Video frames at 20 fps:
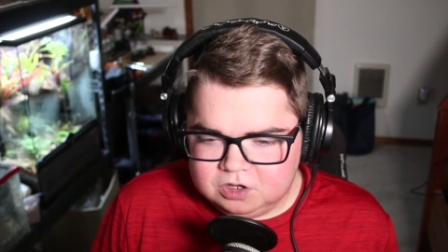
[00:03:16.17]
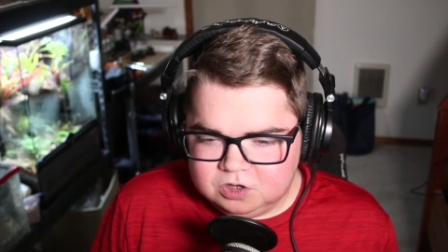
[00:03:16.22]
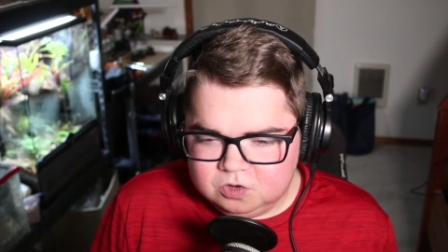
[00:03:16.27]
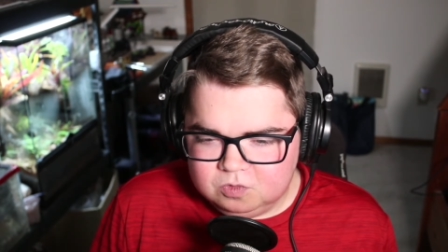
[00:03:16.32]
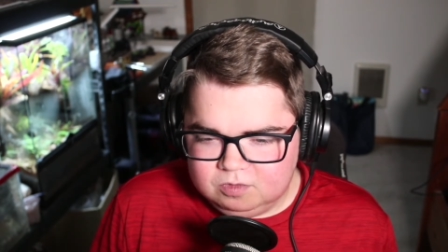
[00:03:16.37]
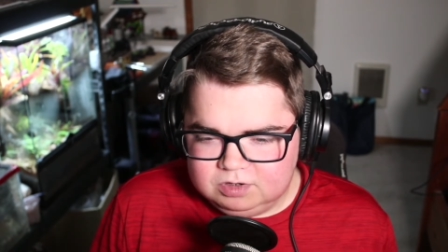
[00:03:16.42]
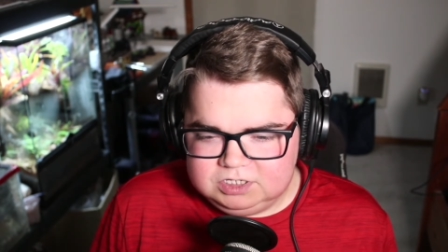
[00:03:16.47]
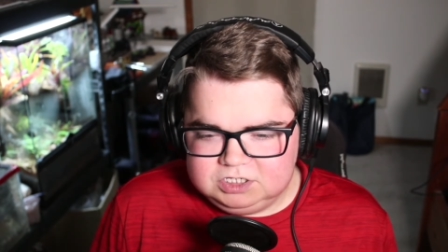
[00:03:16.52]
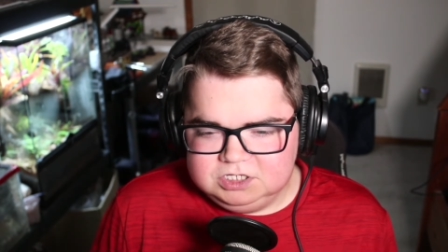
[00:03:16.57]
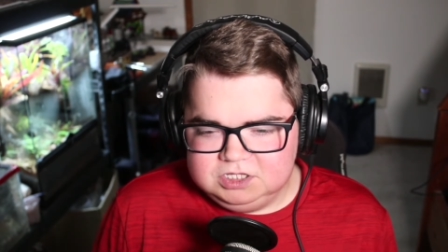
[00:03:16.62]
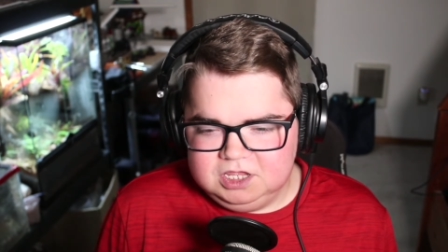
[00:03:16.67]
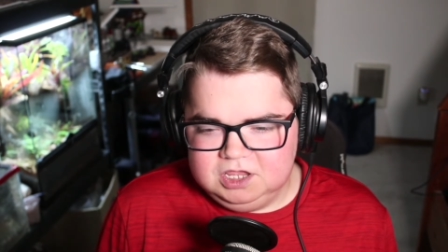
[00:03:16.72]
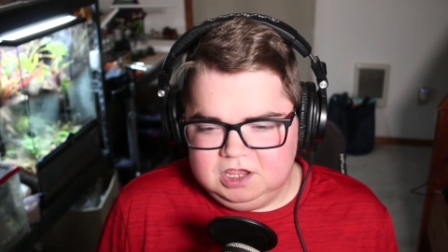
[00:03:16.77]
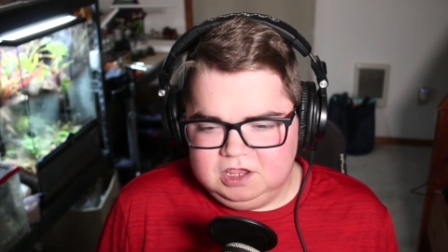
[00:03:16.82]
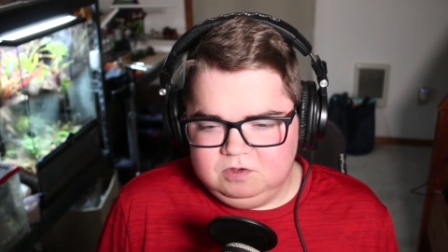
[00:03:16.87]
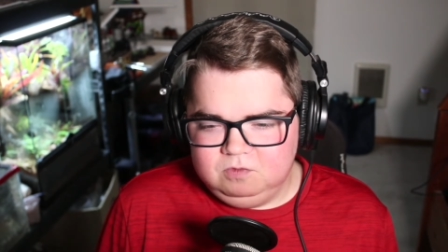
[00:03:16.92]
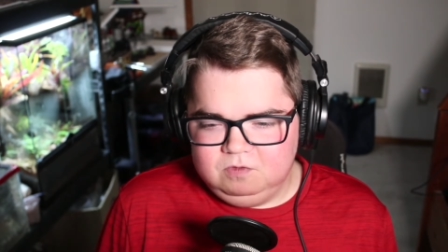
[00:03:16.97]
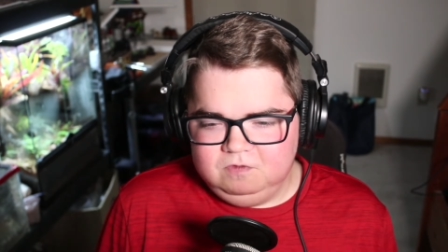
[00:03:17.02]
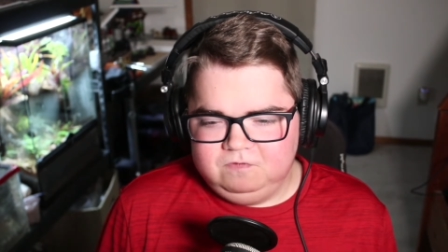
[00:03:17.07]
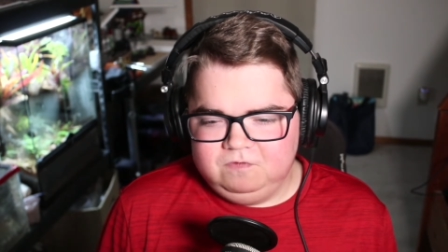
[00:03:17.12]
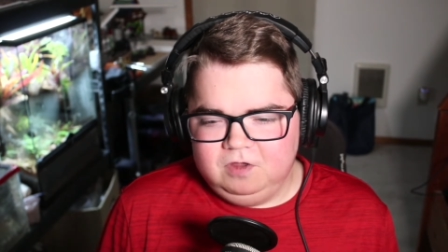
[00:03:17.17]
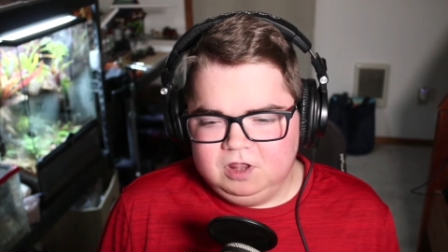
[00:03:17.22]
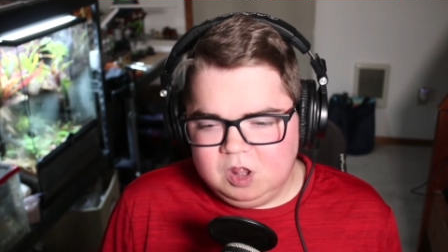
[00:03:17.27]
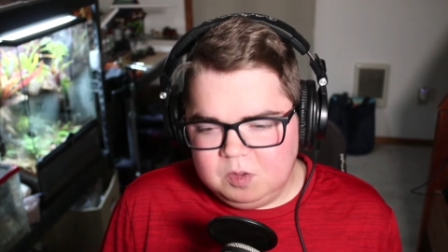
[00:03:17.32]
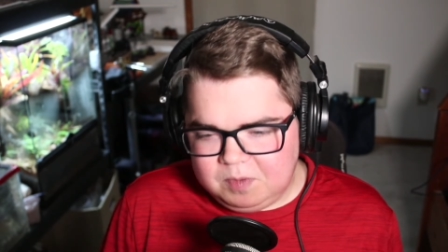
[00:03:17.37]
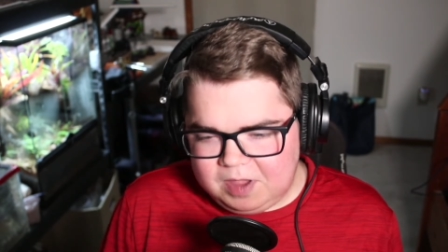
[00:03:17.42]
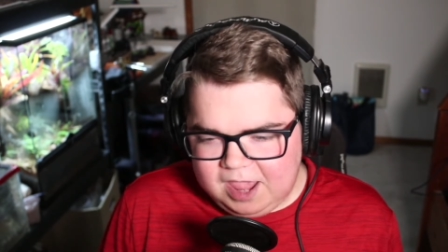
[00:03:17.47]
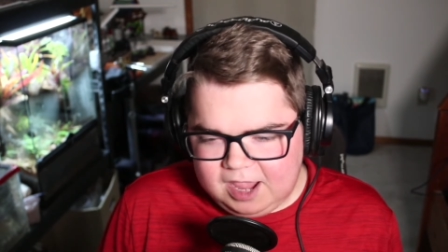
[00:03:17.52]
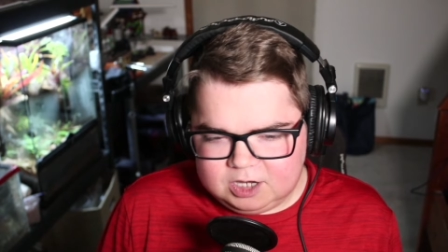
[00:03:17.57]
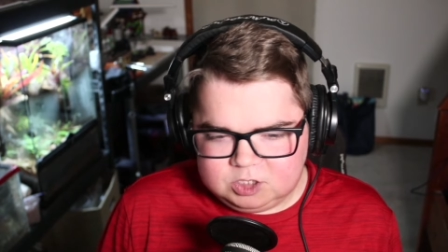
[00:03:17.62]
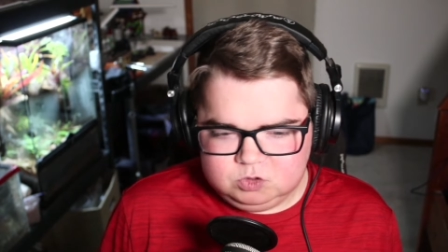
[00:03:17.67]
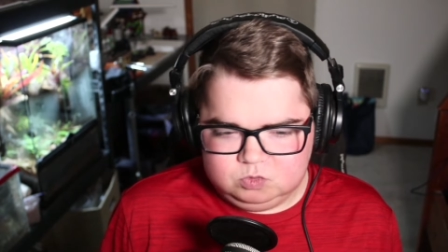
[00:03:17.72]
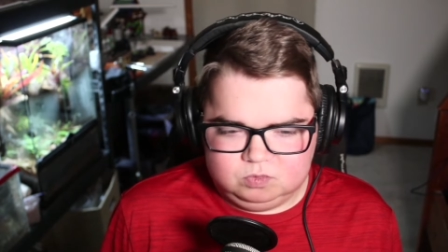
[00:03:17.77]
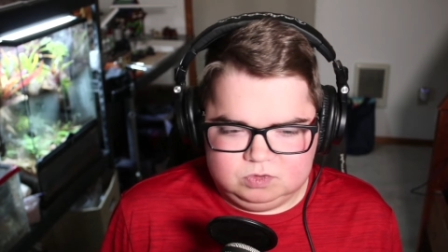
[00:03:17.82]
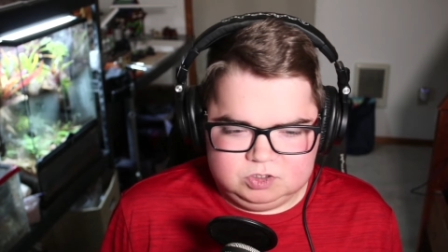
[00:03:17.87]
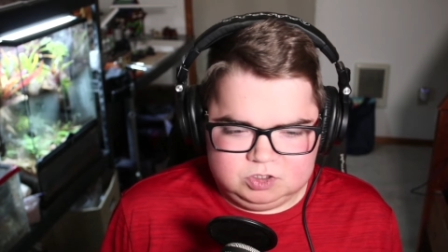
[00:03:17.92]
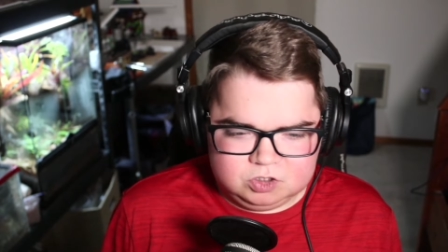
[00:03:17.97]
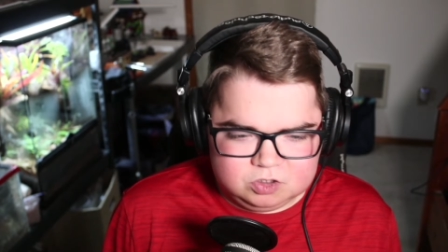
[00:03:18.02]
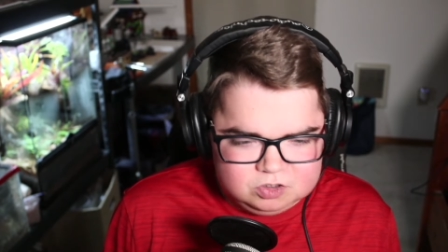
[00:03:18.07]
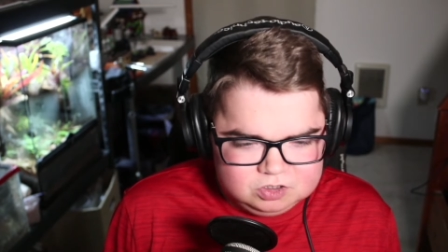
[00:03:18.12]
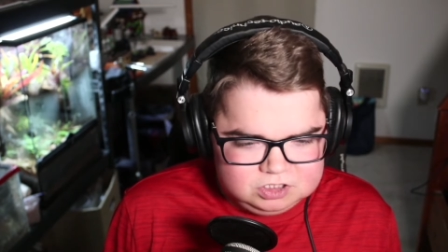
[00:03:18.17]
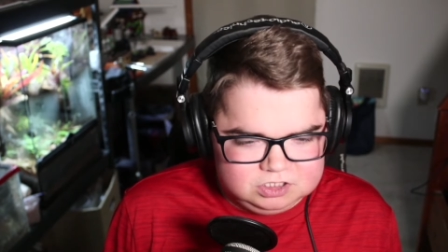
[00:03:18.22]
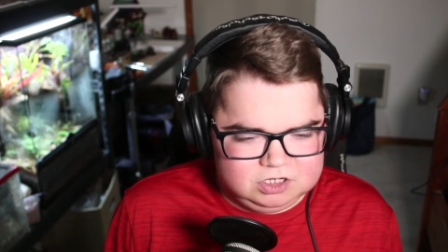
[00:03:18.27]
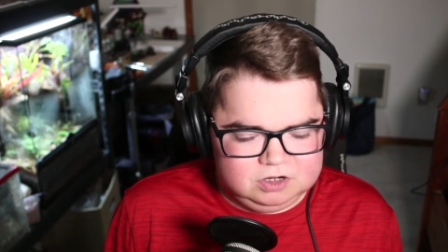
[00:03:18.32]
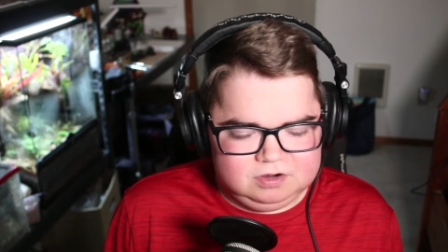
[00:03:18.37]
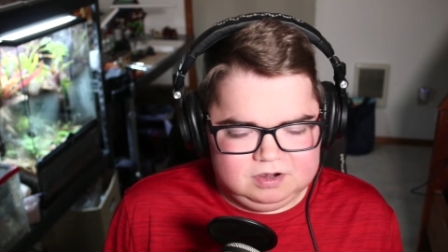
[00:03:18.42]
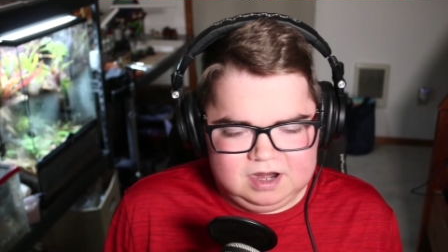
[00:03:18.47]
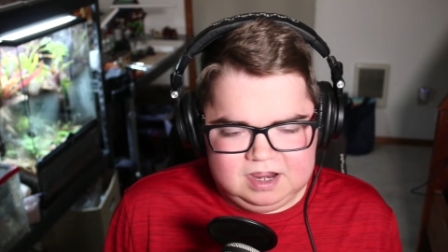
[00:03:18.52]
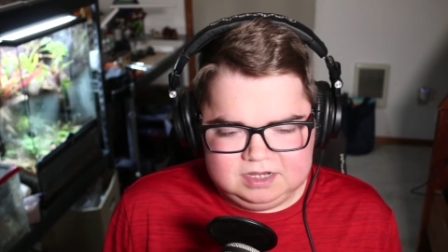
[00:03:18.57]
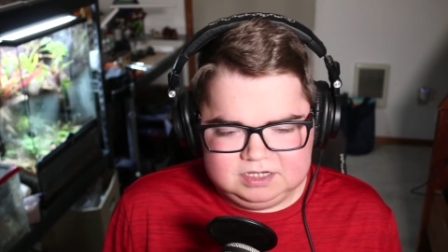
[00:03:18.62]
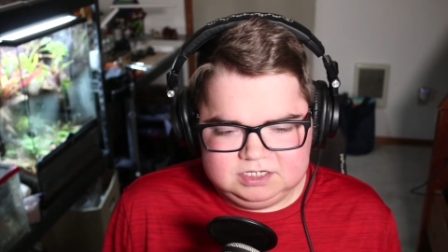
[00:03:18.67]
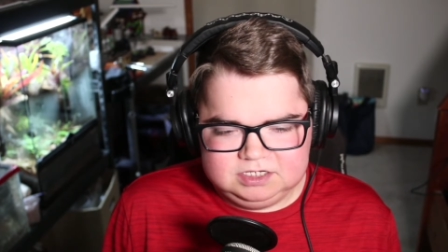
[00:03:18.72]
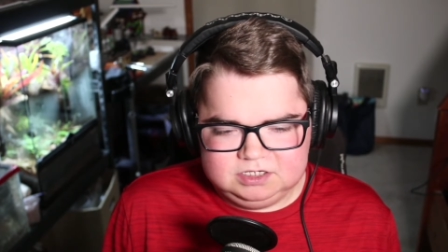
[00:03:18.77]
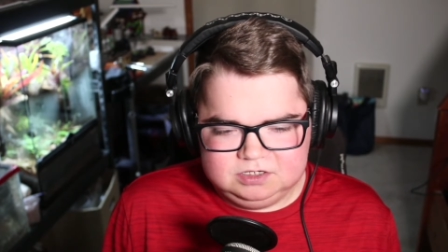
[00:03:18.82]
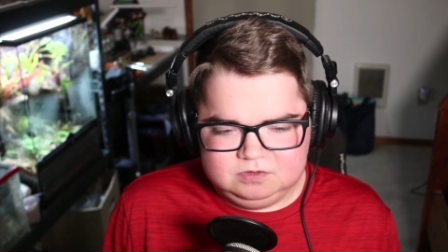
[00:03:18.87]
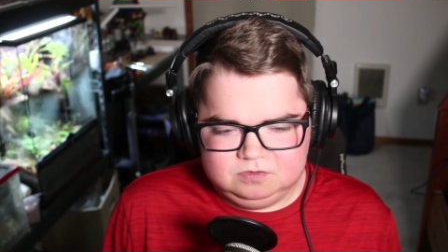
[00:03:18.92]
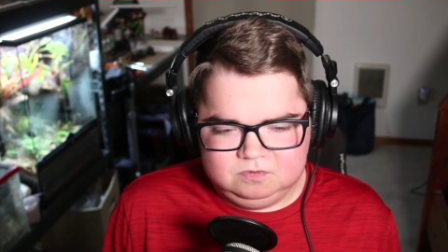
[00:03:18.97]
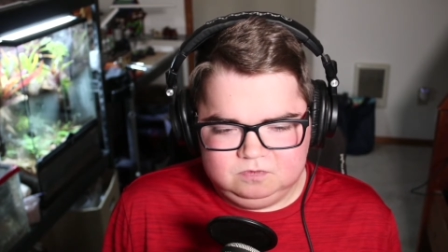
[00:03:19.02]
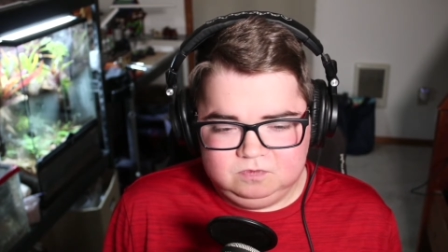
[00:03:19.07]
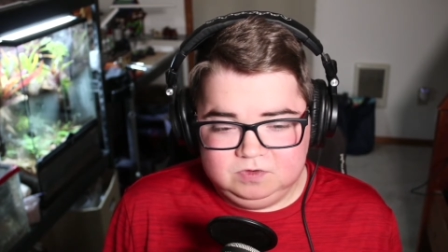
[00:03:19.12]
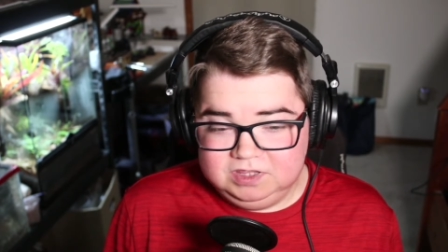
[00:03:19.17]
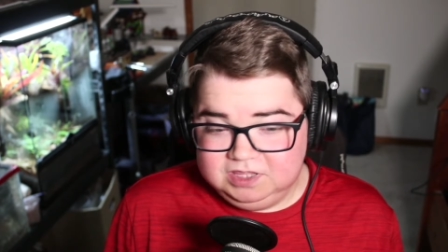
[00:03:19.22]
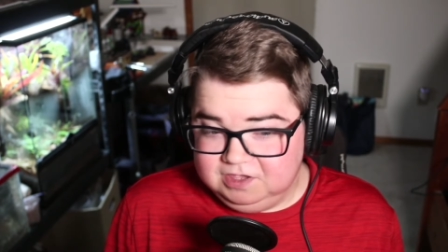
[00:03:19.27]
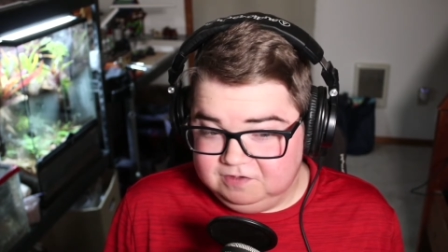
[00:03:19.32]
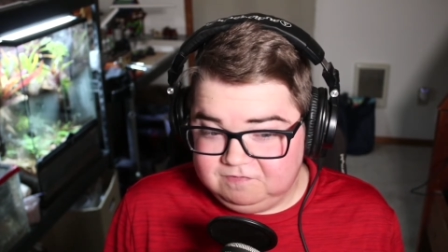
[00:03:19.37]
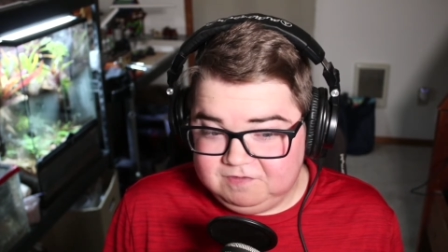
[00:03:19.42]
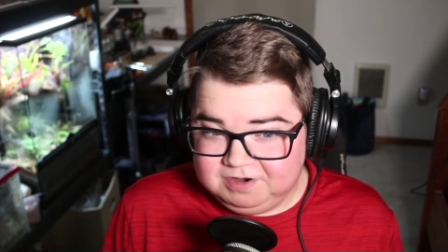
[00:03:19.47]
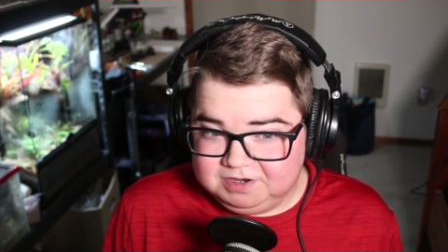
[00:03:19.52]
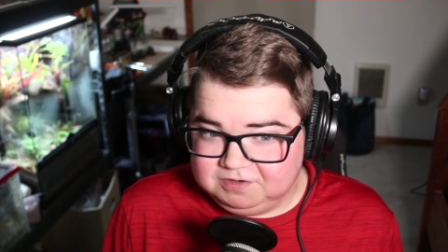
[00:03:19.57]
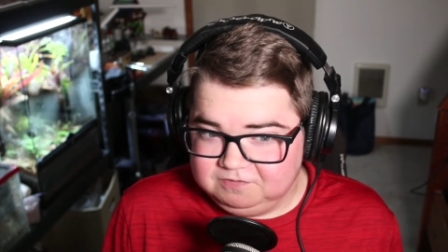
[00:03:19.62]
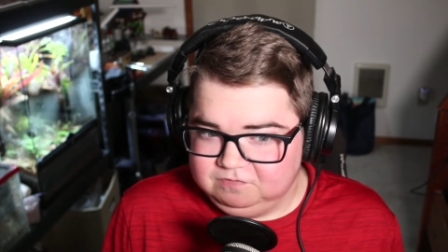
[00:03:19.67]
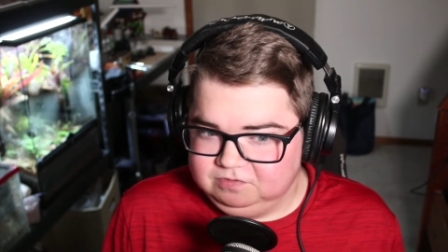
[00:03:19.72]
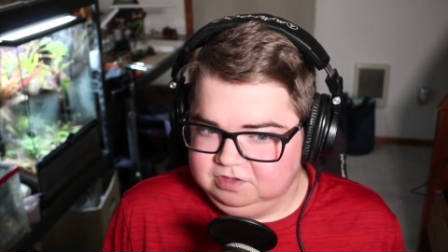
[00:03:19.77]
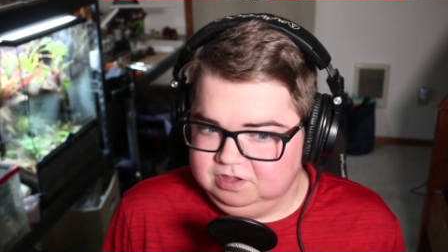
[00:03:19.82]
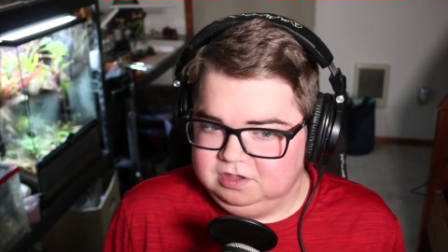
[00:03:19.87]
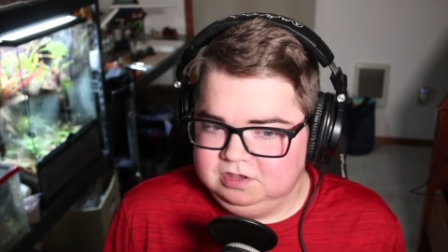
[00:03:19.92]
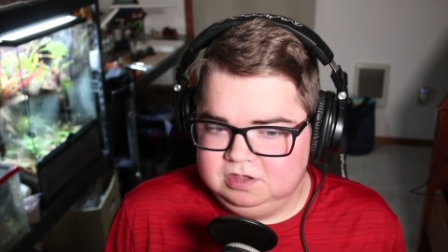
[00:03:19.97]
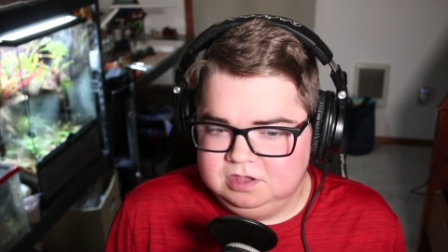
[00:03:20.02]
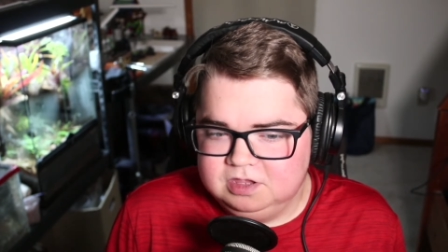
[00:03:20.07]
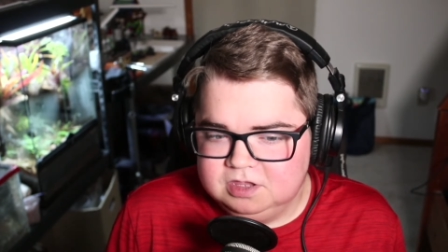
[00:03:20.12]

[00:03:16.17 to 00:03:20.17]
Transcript: which they will follow back to return to their nest really effectively.